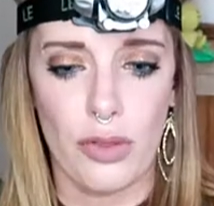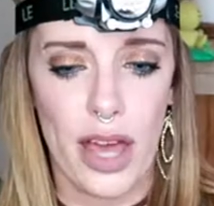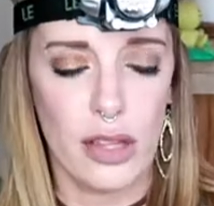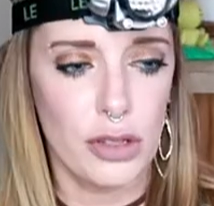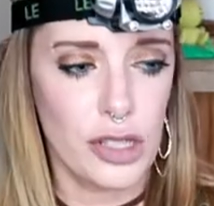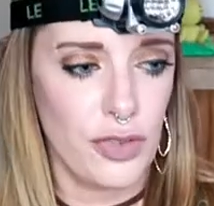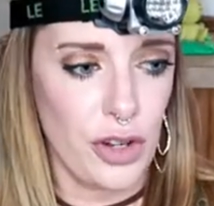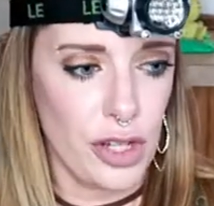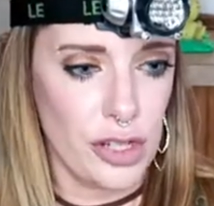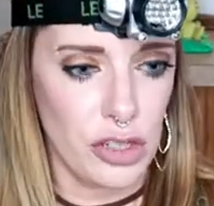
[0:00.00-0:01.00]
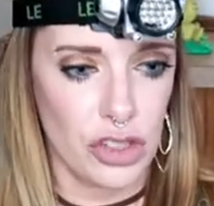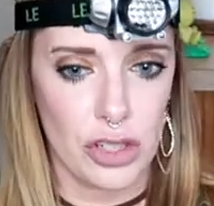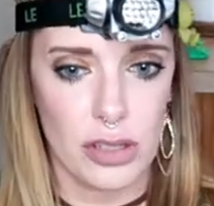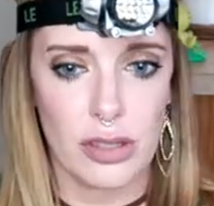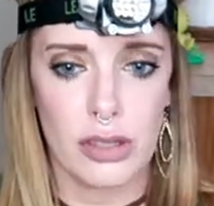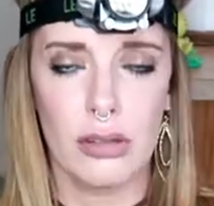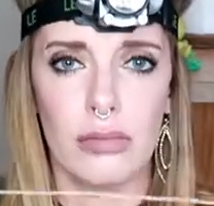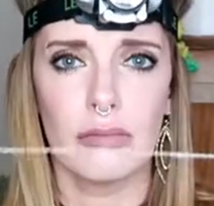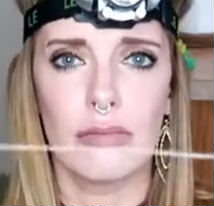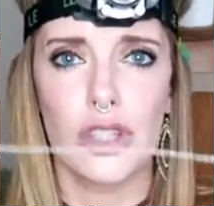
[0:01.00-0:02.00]
that looks very dangerous.
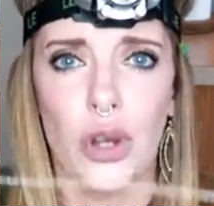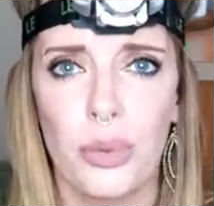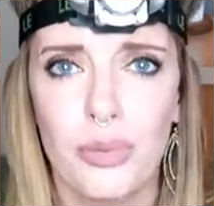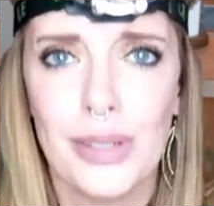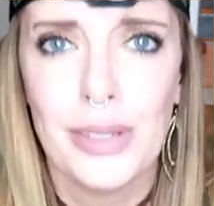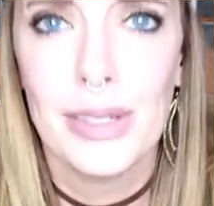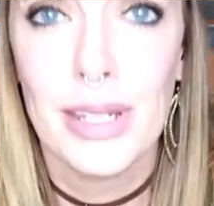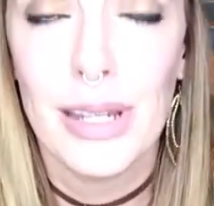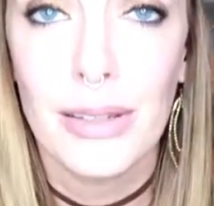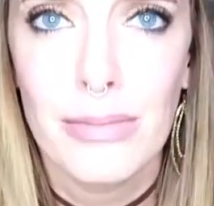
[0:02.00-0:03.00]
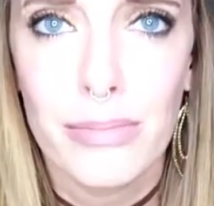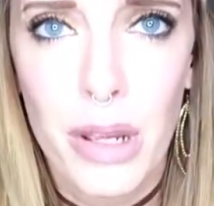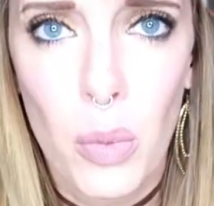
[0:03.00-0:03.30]
So this is it, my